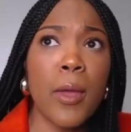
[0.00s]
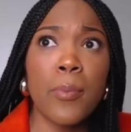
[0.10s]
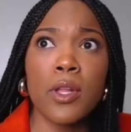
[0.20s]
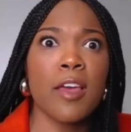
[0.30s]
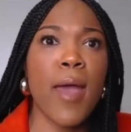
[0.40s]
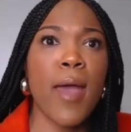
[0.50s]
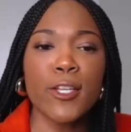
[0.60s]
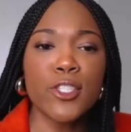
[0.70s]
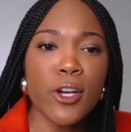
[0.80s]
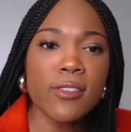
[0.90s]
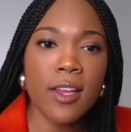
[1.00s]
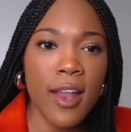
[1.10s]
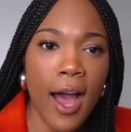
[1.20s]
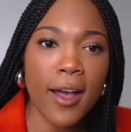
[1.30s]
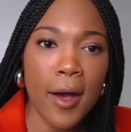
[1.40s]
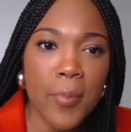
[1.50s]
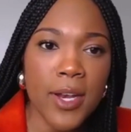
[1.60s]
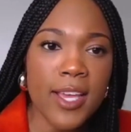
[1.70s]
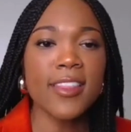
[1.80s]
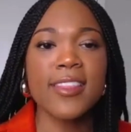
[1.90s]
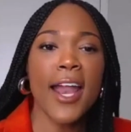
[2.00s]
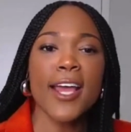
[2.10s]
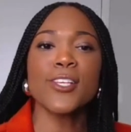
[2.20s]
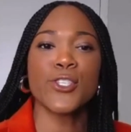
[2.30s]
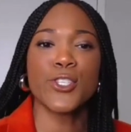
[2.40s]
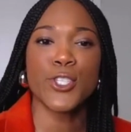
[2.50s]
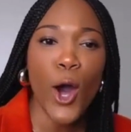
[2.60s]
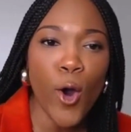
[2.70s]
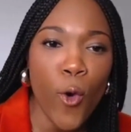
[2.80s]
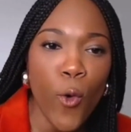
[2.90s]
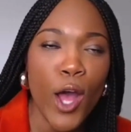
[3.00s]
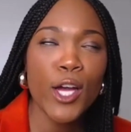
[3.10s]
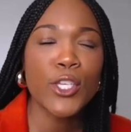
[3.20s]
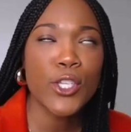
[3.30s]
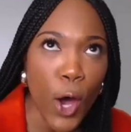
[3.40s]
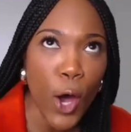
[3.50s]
people leave managers and not companies. That is so